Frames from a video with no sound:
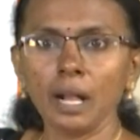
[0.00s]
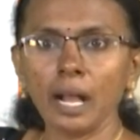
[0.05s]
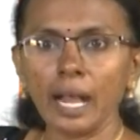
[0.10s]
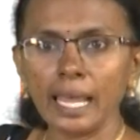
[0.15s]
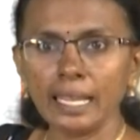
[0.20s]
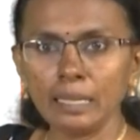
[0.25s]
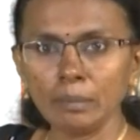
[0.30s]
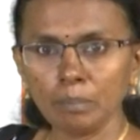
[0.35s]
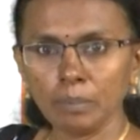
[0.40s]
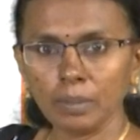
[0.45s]

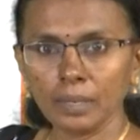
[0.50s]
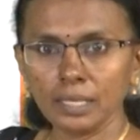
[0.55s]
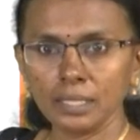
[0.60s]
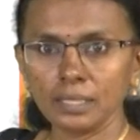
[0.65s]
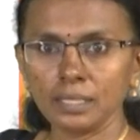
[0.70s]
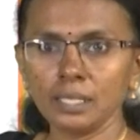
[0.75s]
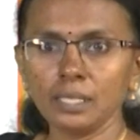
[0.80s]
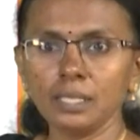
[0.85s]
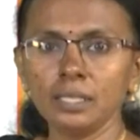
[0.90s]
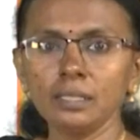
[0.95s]

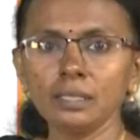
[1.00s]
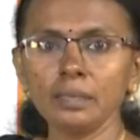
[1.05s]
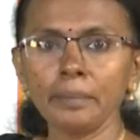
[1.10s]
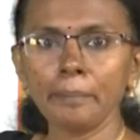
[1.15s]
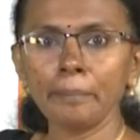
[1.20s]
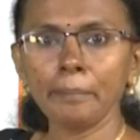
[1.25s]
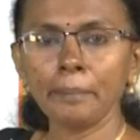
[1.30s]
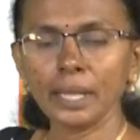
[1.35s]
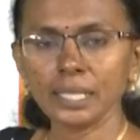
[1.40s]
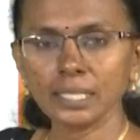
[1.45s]
unpleasant
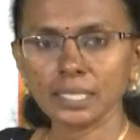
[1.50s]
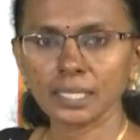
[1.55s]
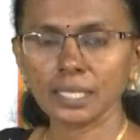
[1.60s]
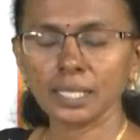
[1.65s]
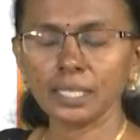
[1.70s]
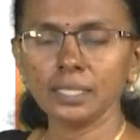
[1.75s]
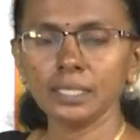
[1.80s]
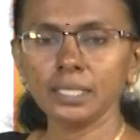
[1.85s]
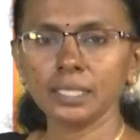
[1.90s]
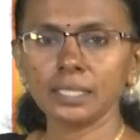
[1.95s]
bus
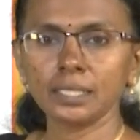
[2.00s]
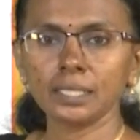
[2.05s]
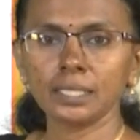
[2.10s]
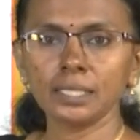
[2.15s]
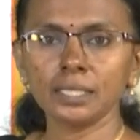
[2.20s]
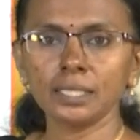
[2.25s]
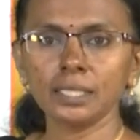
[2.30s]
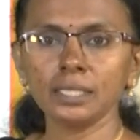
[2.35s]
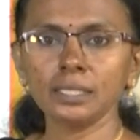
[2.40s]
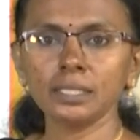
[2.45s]

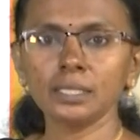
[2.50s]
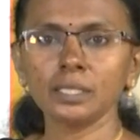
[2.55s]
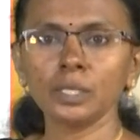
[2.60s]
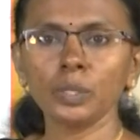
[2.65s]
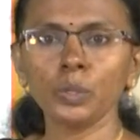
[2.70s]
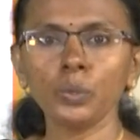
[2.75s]
conductors